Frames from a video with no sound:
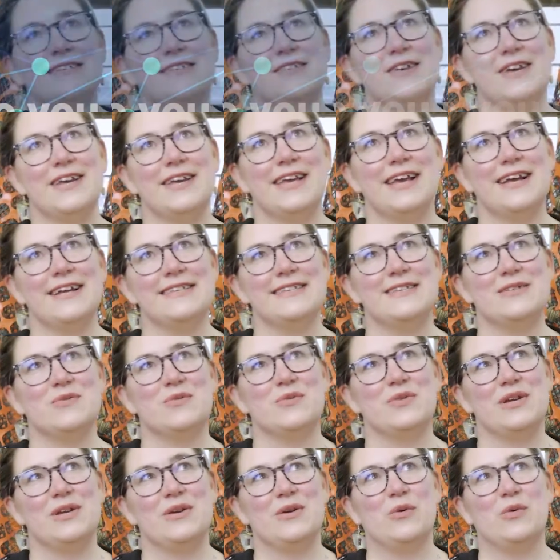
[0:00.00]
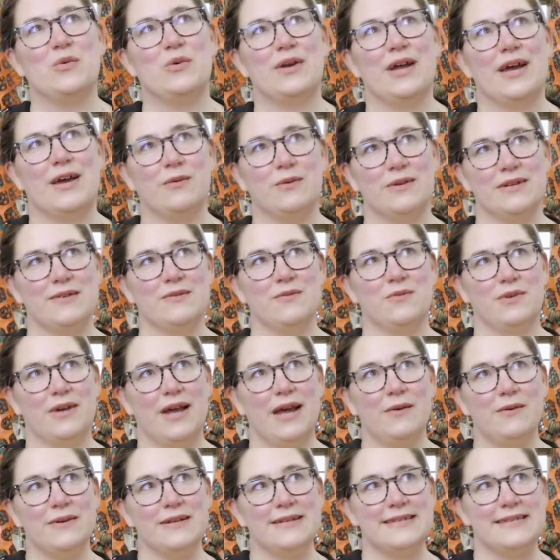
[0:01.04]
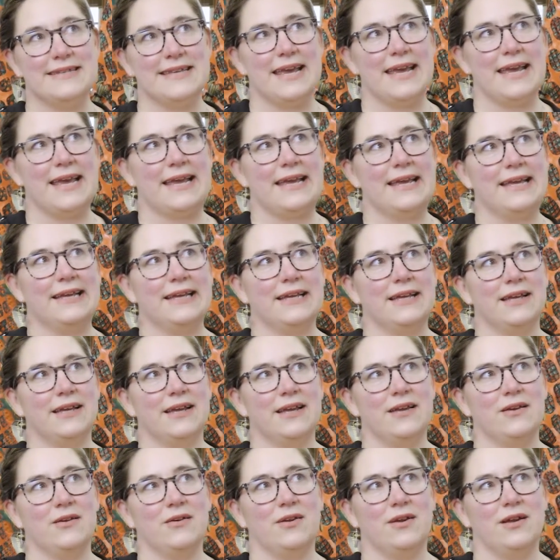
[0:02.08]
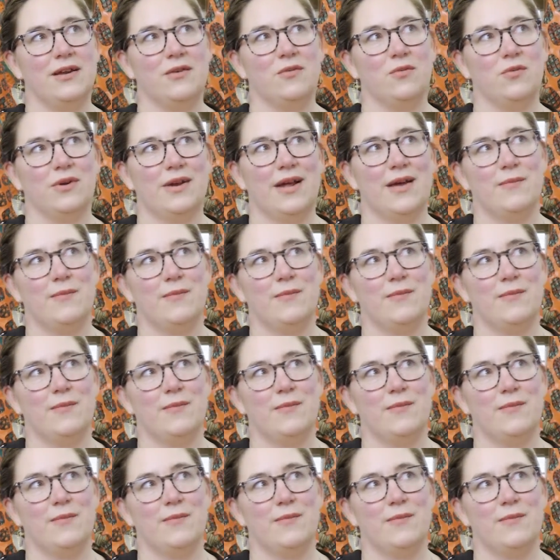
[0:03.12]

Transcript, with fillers: So I guess you know what I would what I would say, and in what